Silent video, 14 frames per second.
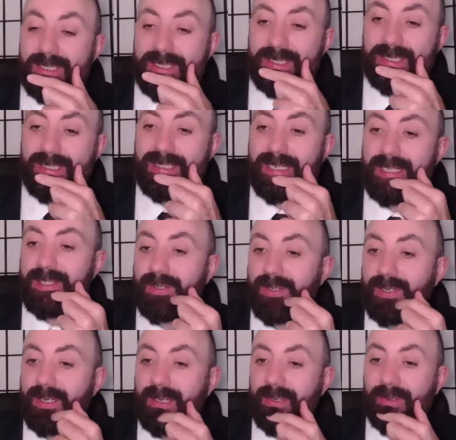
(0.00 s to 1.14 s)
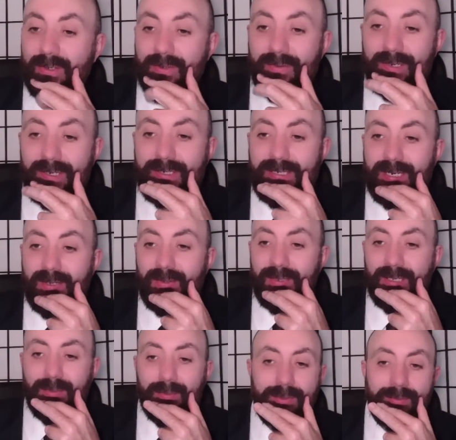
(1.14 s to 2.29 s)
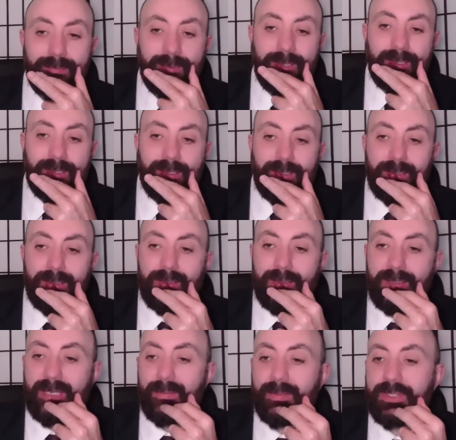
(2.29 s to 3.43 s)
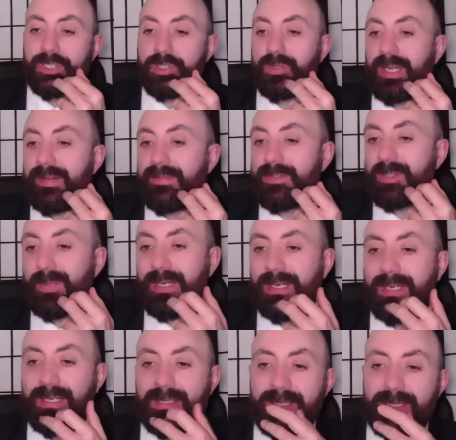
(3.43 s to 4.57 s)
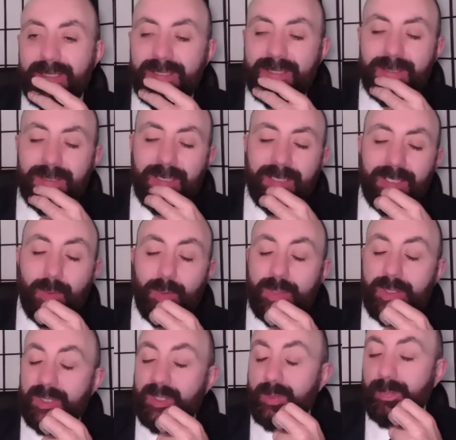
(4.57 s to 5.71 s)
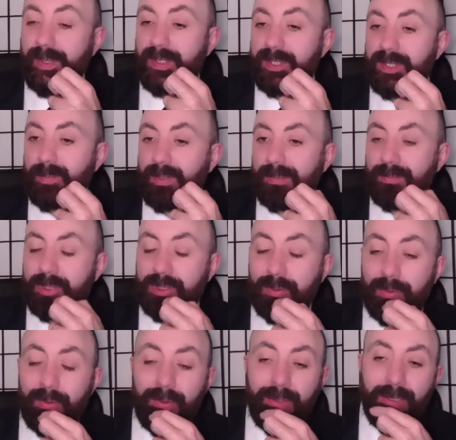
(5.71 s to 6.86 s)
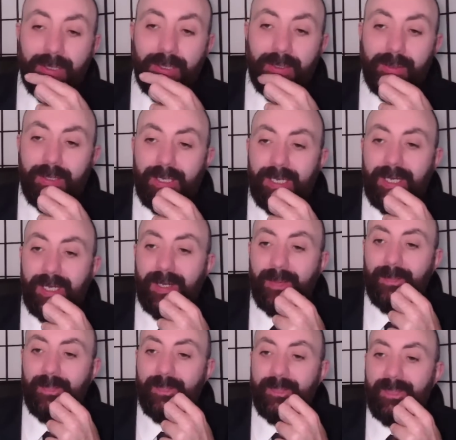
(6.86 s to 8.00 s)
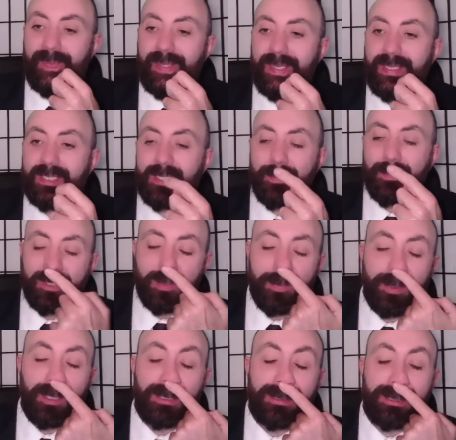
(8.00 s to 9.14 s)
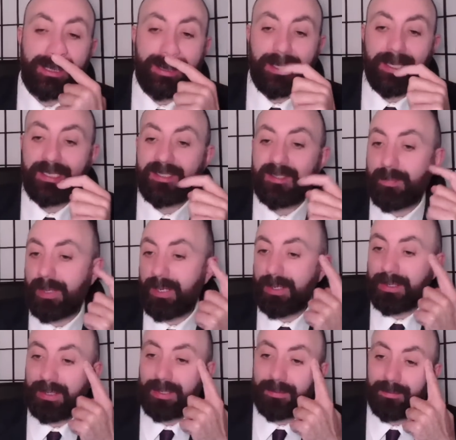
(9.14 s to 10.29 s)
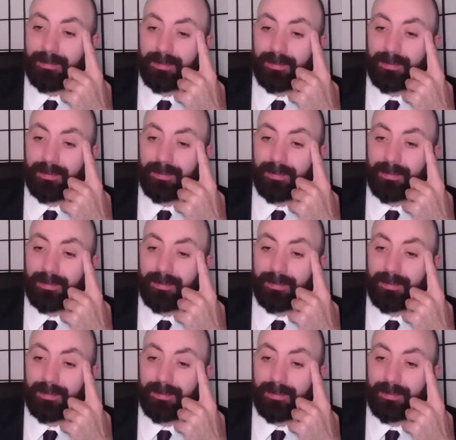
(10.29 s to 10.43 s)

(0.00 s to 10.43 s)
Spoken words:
is to say not a great deal. They would strive to make it as useless as possible, I'm sure. There's a possibility that collective bargaining